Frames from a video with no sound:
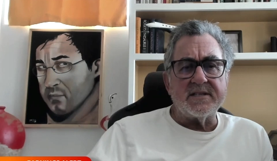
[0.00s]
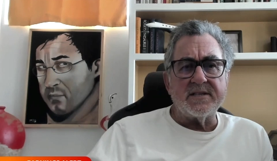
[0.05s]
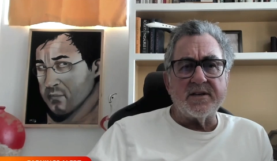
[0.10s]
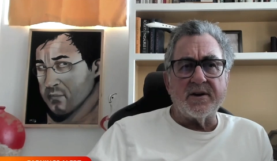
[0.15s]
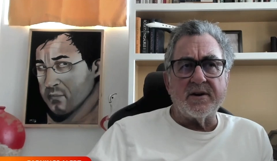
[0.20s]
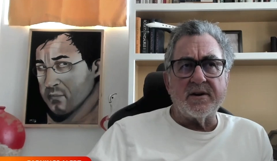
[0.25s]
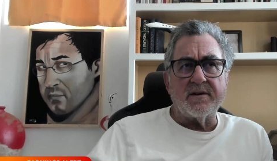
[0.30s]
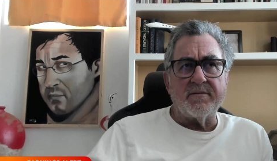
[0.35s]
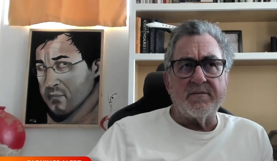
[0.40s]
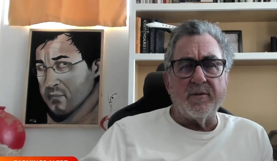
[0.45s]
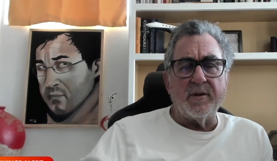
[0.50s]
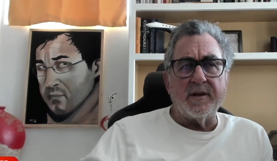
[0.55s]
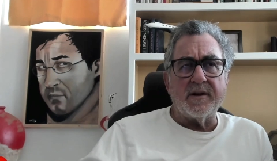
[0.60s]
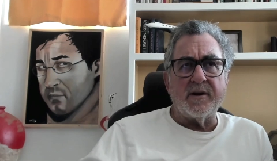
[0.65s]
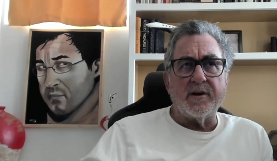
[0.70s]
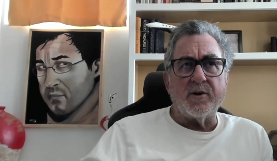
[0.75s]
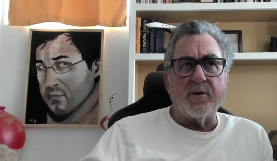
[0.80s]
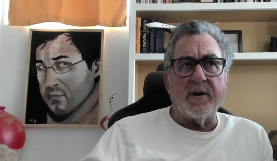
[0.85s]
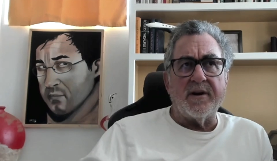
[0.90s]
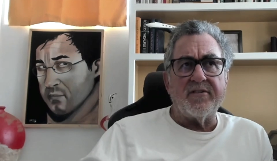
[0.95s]
Speaker 1: It's a really
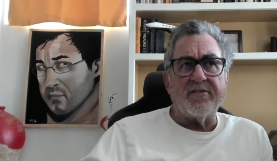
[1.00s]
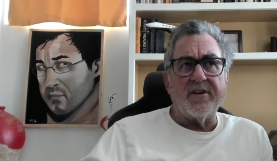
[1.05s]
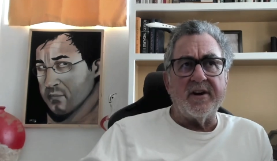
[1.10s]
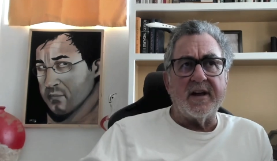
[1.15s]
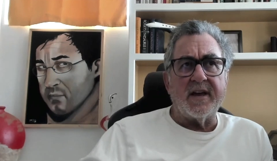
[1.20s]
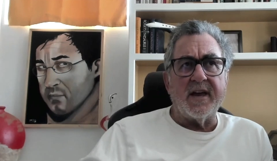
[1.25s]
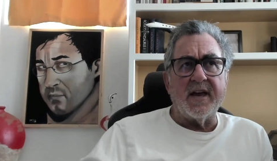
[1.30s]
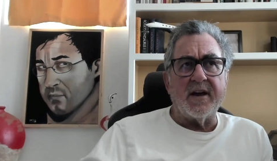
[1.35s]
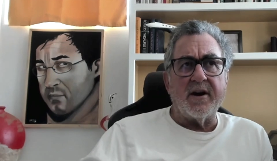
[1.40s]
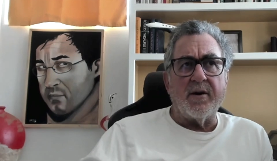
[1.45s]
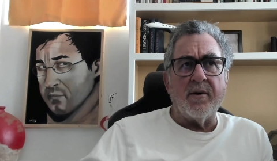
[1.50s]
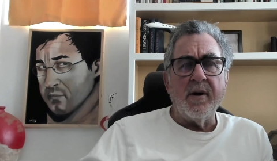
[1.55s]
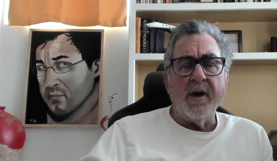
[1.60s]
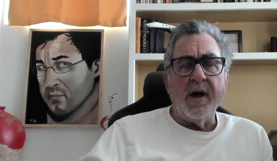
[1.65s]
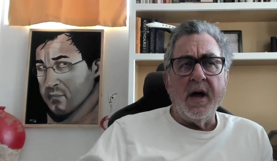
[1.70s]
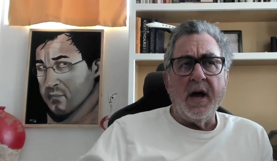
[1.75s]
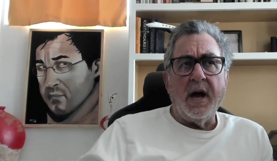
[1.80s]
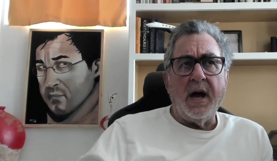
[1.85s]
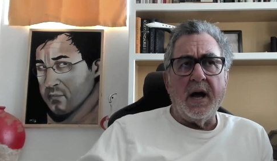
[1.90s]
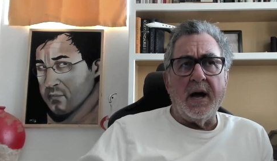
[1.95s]
good question, Akiko.
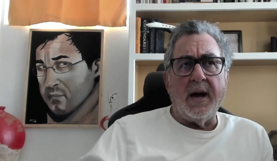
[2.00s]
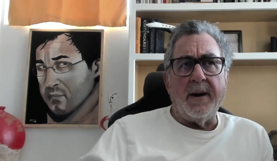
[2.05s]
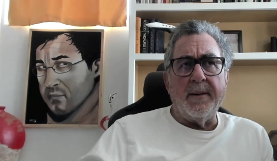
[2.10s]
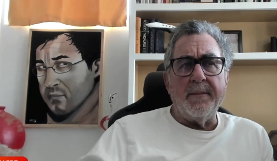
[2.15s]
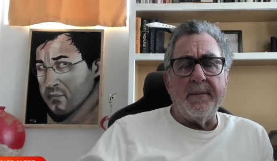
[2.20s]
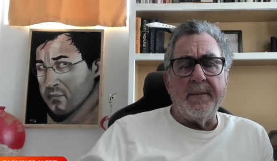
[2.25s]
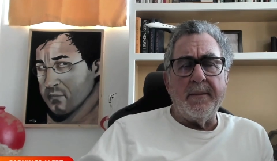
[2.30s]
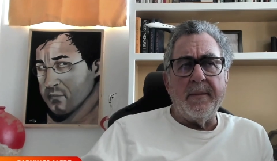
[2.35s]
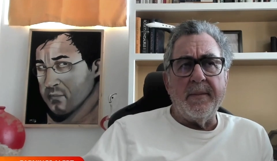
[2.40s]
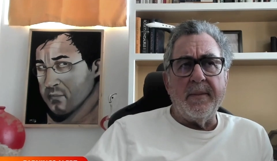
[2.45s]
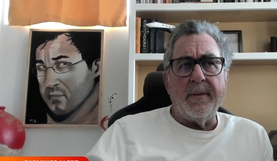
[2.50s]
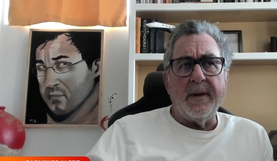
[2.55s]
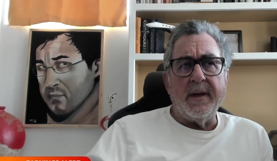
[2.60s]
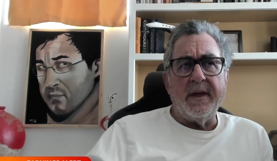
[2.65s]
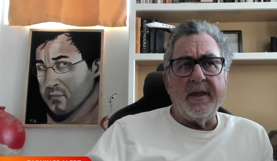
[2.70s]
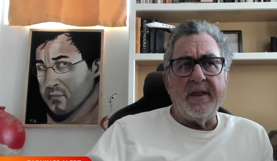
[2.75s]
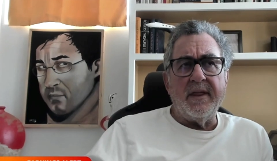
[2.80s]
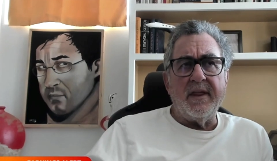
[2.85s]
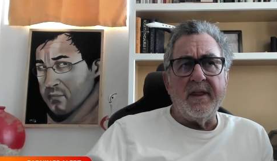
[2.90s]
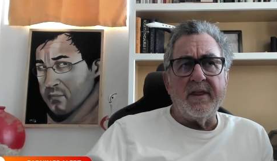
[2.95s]

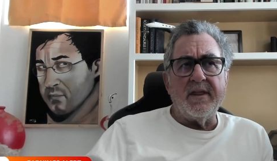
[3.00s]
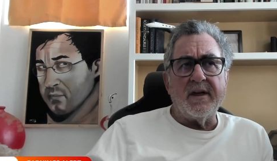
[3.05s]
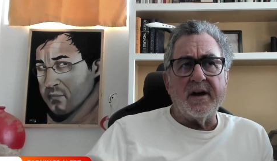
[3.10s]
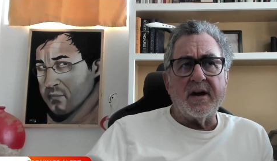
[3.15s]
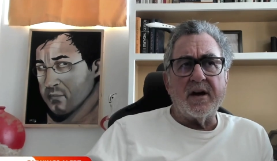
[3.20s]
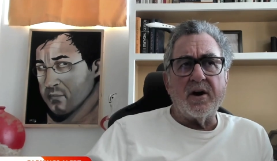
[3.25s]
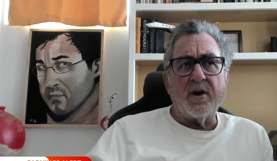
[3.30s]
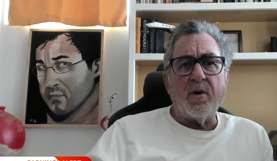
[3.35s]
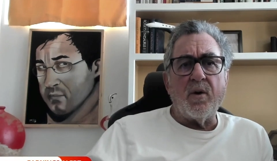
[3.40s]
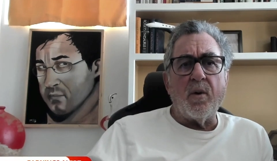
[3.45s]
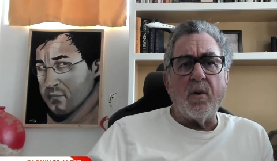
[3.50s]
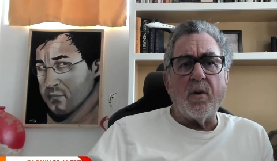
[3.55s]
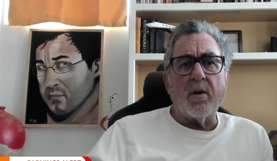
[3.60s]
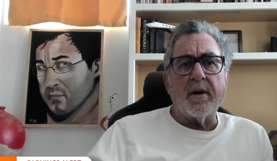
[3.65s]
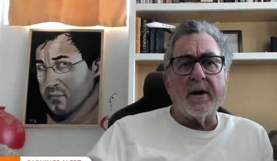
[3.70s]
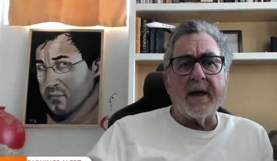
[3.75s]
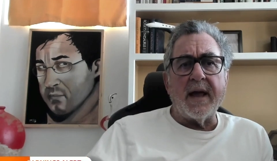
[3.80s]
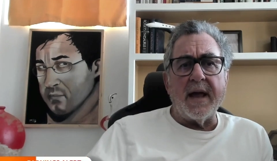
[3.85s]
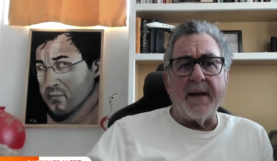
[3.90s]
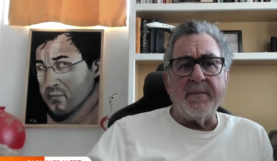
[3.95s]
The
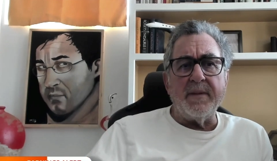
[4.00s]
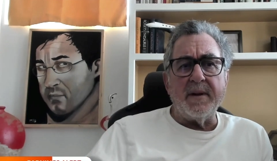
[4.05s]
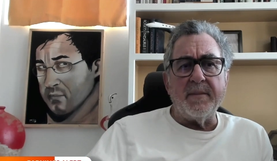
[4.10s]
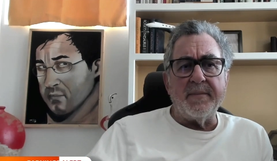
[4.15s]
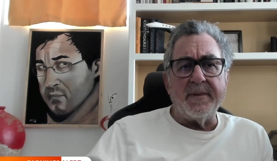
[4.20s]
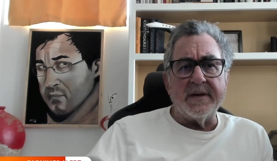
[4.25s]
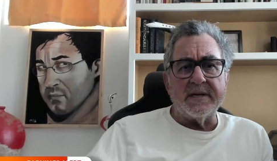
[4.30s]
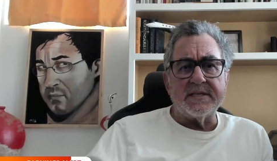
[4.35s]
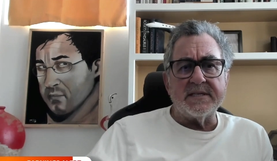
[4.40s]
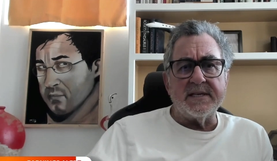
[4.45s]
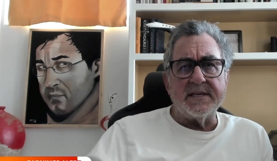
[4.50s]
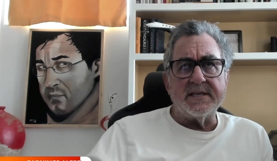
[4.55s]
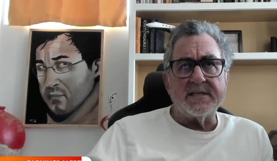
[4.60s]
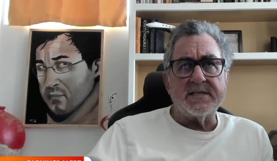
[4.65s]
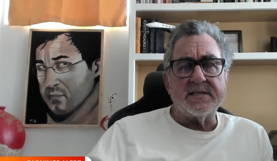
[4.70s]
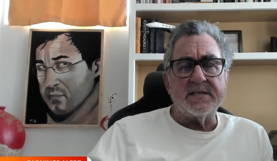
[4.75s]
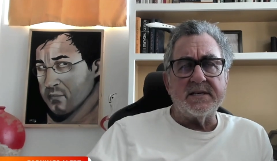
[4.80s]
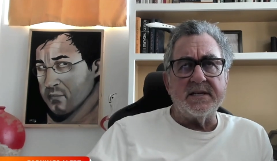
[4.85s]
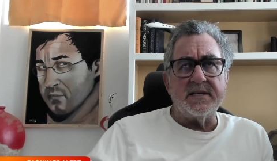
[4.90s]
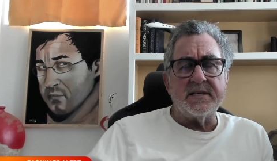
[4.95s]
core gaming
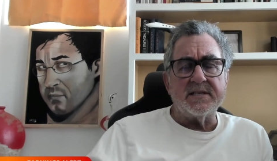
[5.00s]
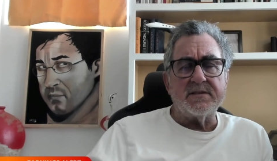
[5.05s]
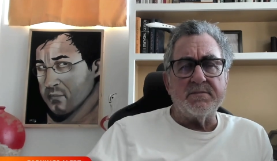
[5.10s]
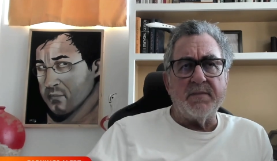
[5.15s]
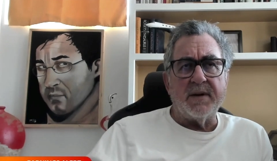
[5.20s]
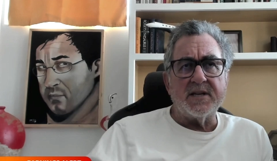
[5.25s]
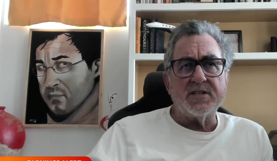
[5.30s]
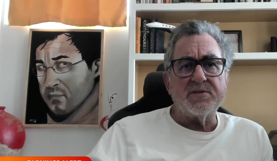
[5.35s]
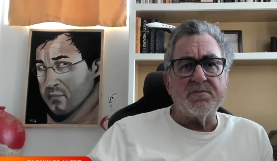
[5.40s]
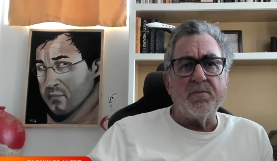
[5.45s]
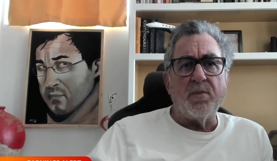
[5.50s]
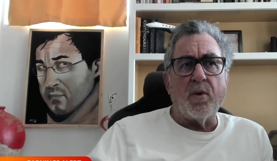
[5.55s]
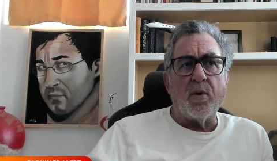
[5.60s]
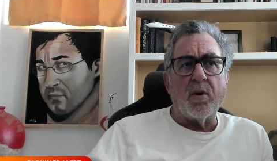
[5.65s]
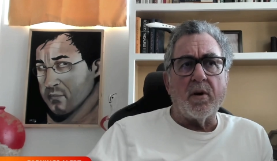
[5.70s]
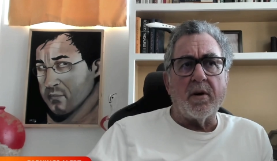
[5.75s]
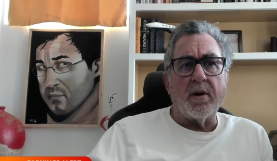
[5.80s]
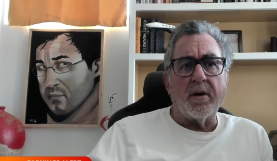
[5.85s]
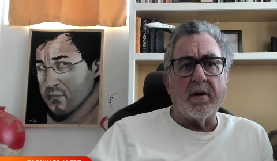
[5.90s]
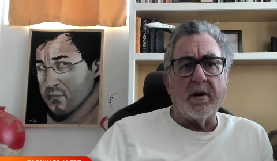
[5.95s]
business is much
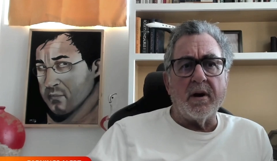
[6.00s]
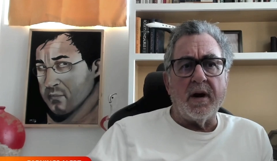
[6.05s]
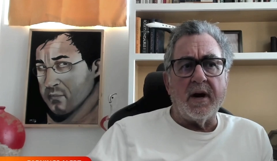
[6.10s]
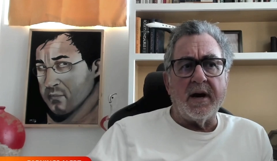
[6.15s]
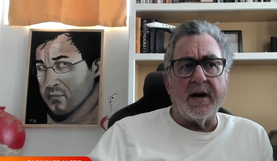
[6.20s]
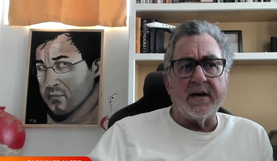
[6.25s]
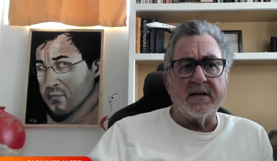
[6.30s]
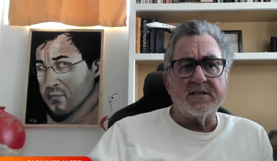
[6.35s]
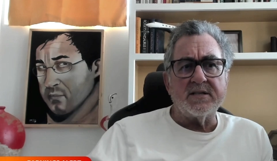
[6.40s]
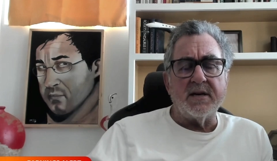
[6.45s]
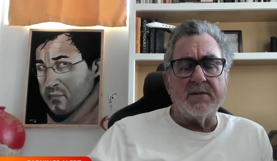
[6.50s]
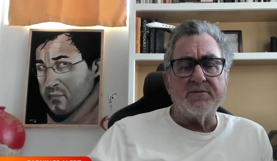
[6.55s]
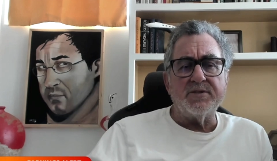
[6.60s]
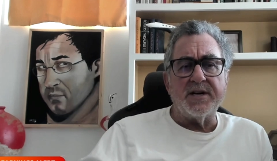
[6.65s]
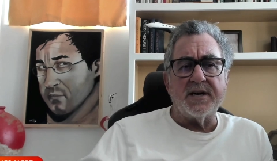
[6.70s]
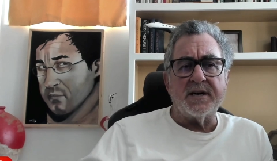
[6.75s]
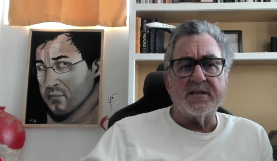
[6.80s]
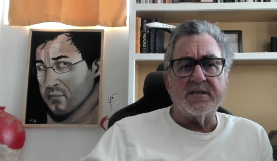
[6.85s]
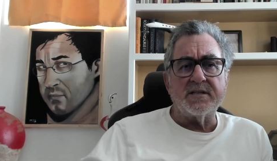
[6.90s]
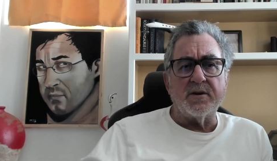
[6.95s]
more
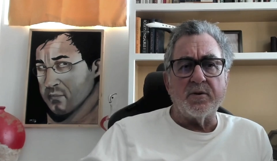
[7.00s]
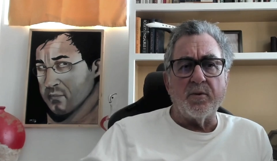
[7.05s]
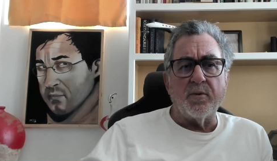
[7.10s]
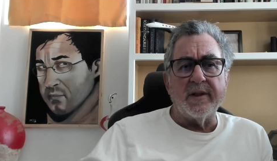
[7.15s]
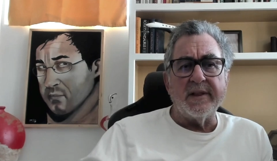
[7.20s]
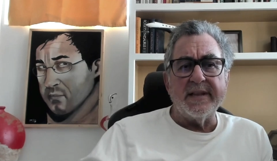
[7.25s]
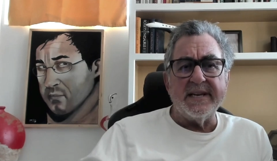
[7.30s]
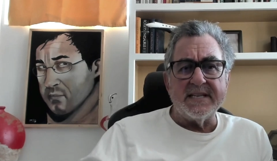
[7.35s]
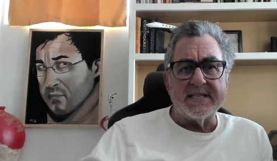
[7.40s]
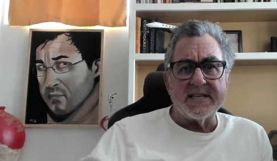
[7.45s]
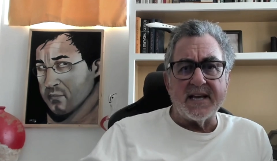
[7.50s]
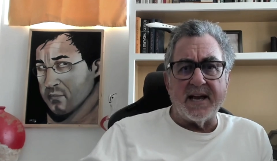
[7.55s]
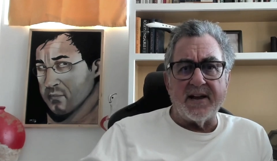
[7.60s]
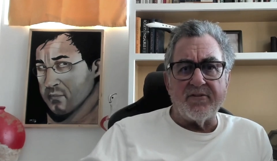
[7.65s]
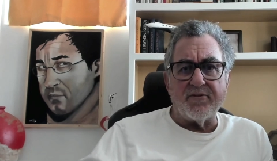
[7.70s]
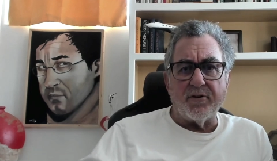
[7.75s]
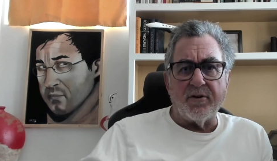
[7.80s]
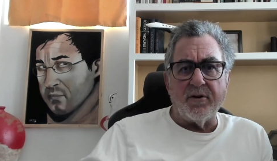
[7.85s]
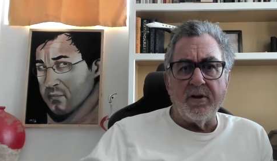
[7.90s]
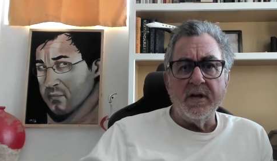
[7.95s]
subject to release
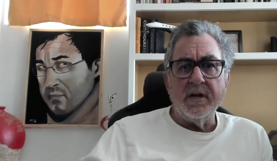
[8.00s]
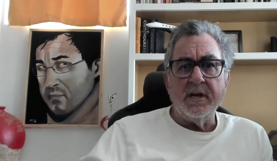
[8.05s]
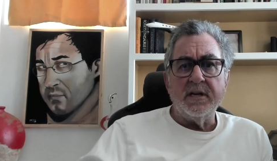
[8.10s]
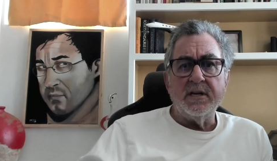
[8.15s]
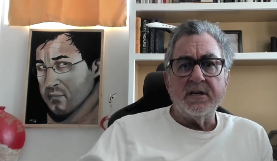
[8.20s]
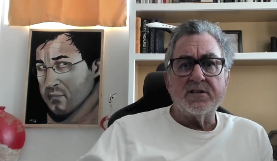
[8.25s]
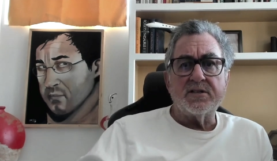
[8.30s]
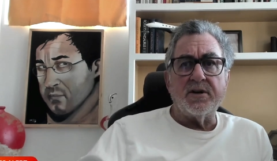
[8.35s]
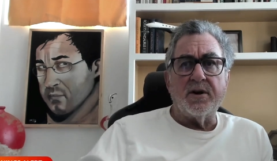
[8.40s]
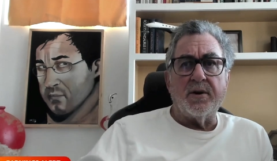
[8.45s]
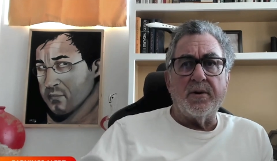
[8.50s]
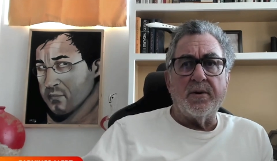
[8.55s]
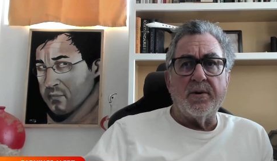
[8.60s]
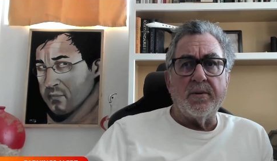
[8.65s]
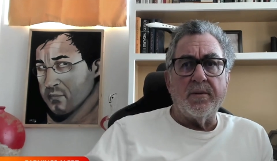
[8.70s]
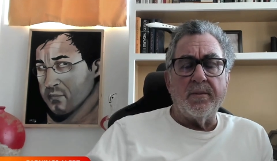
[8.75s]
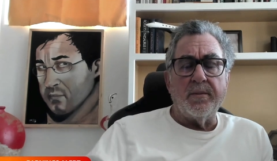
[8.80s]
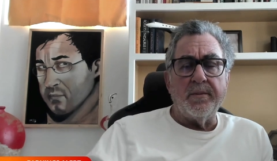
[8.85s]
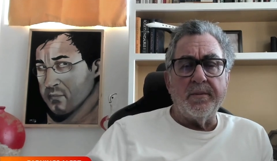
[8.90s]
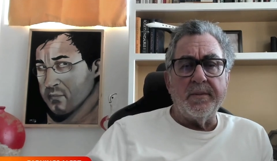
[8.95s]
schedule. So,